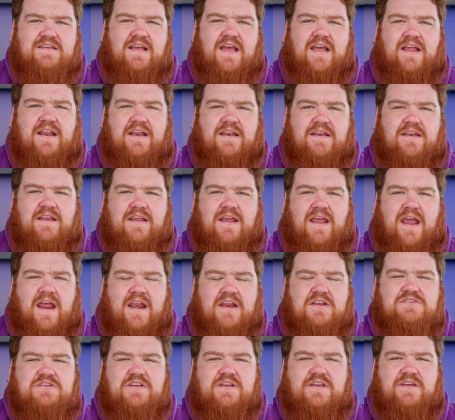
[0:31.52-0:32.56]
and
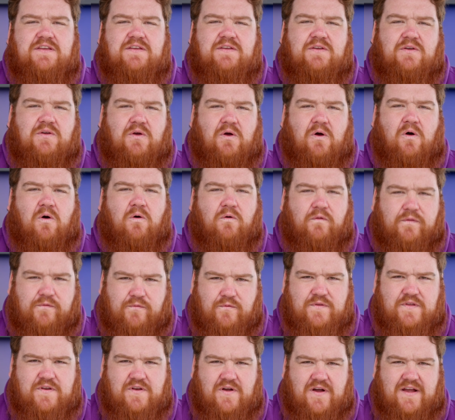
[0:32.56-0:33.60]
energy all
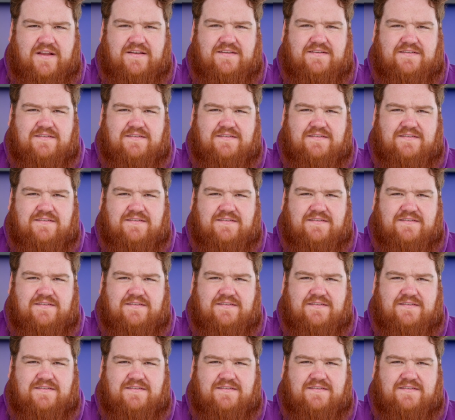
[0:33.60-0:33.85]
through the night.